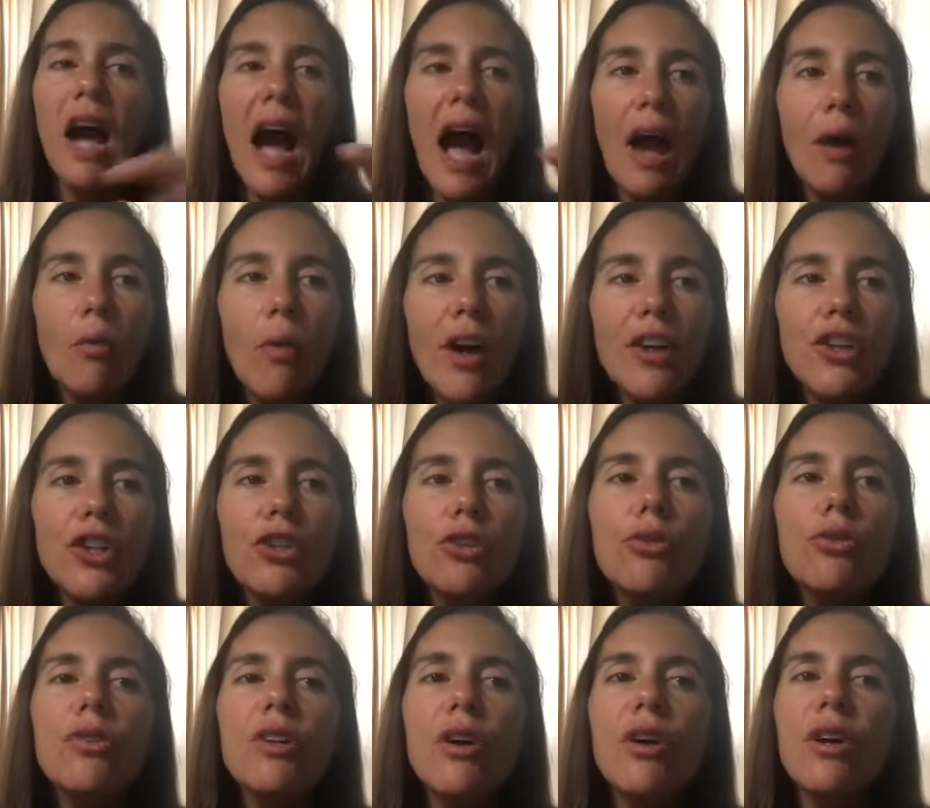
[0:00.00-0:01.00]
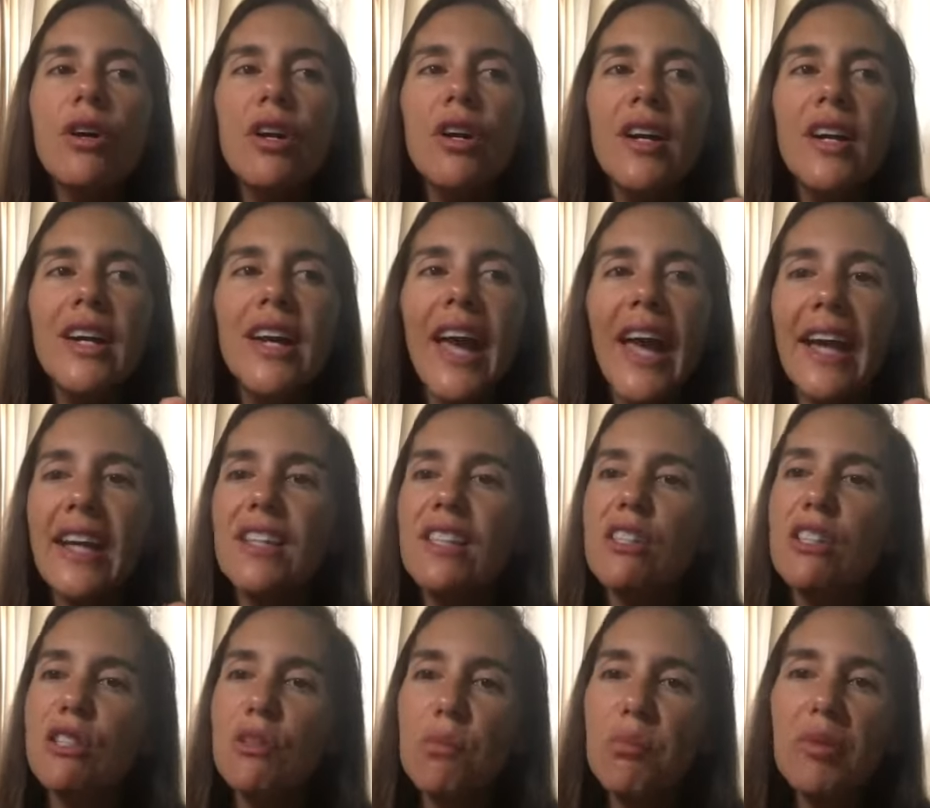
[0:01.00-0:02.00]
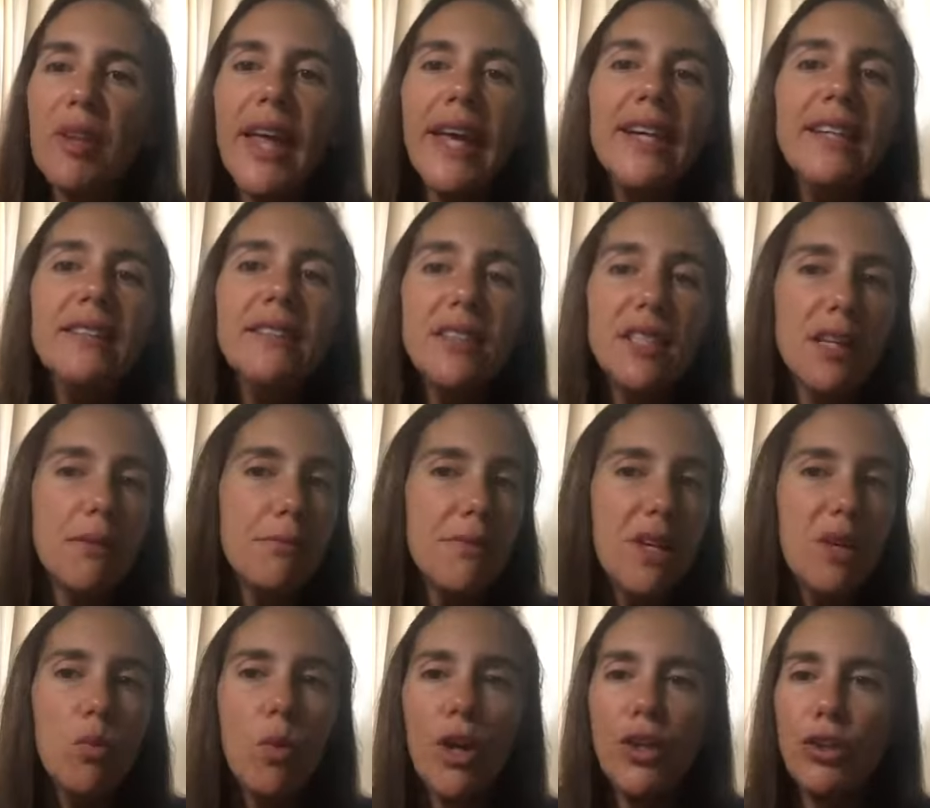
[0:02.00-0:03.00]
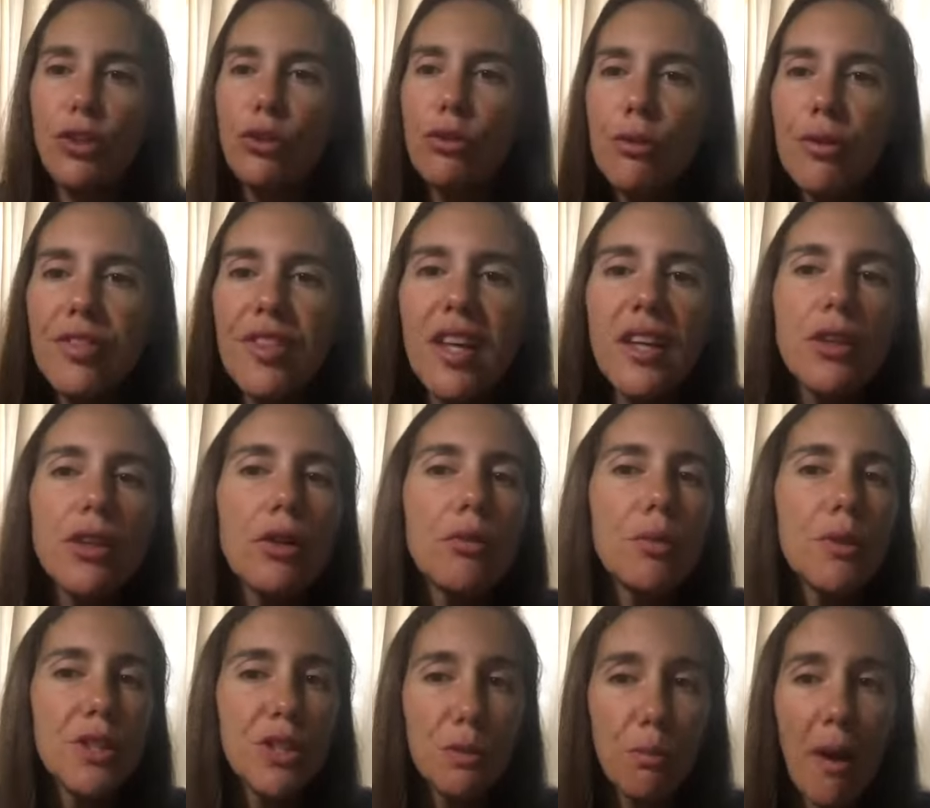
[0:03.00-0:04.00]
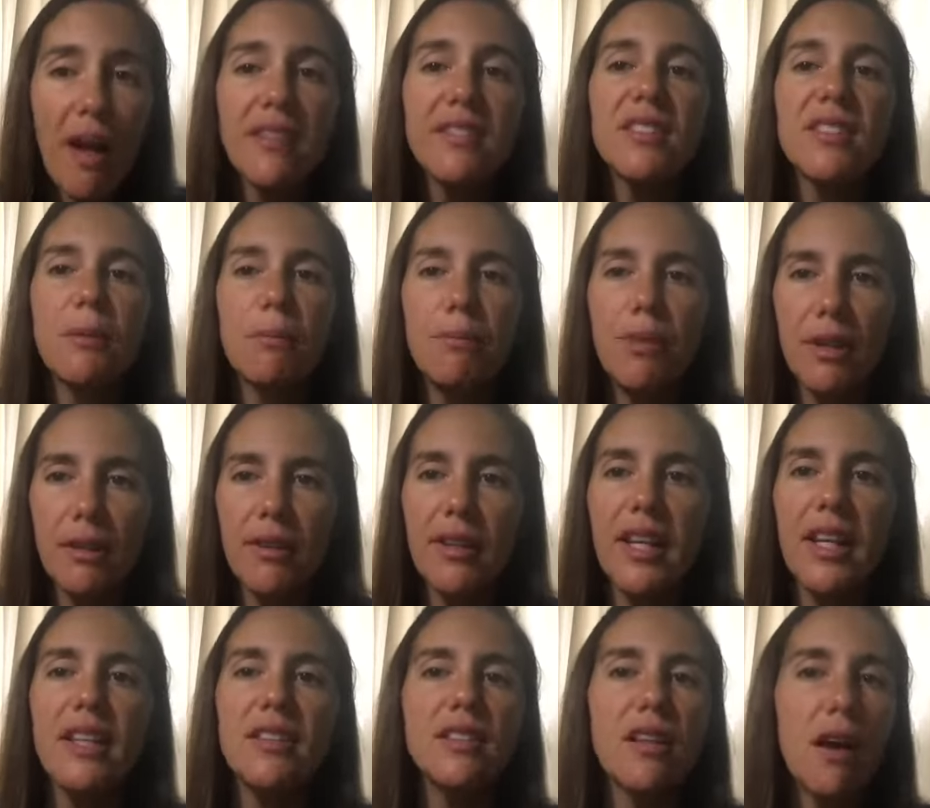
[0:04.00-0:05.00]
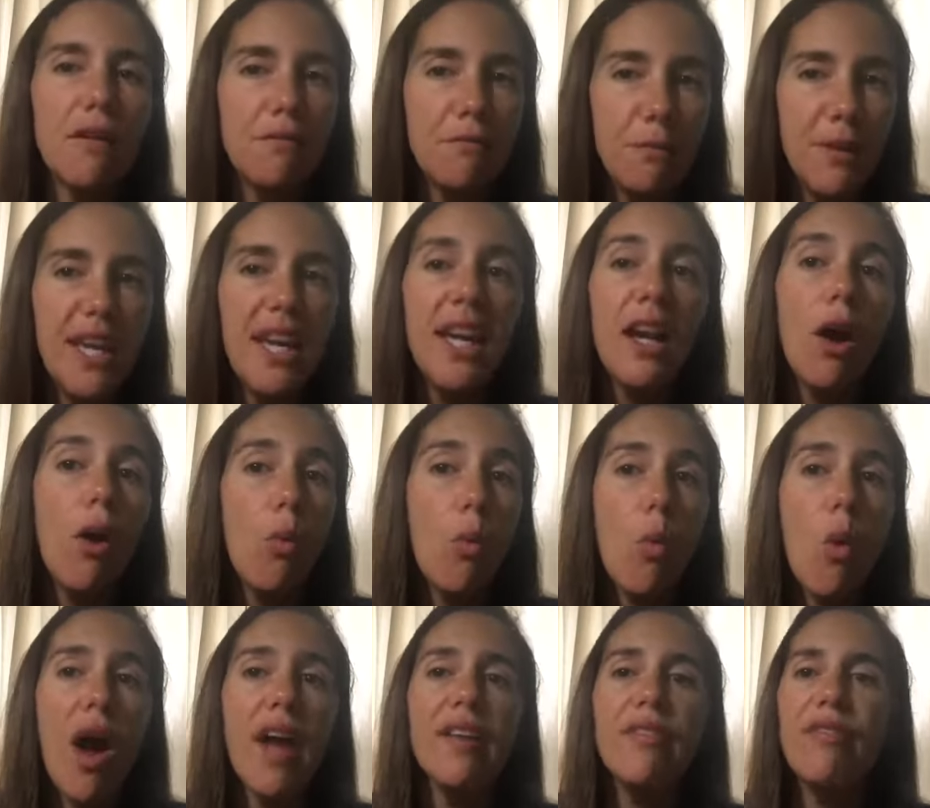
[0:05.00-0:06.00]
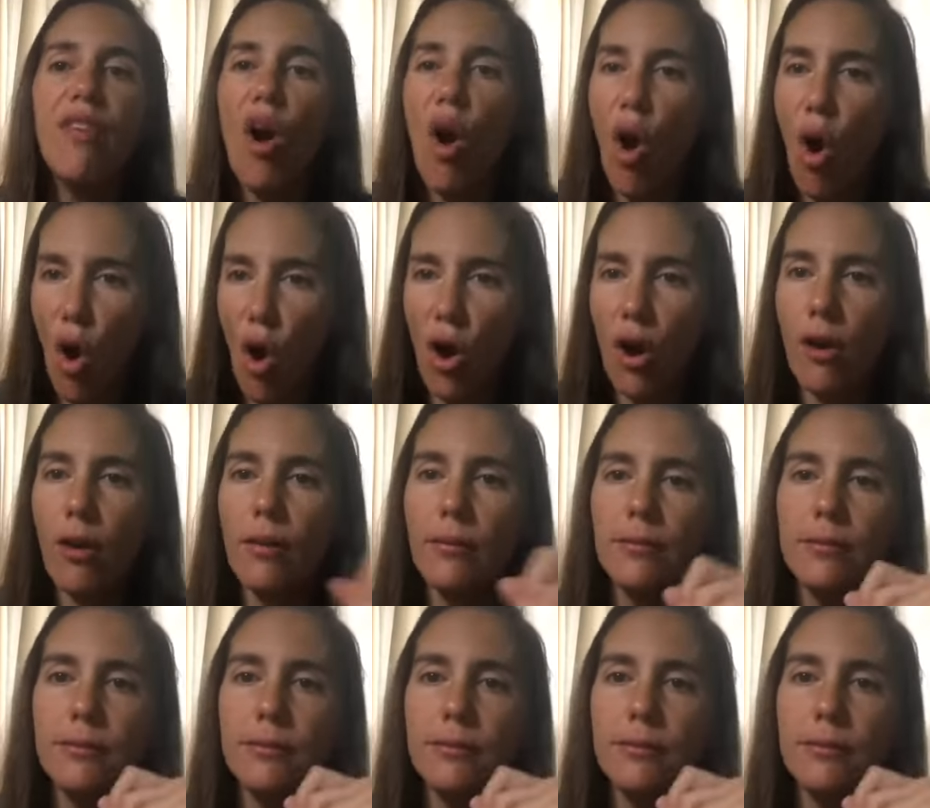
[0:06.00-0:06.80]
I want you to explain to me what you think the responsibilities of being a wife are.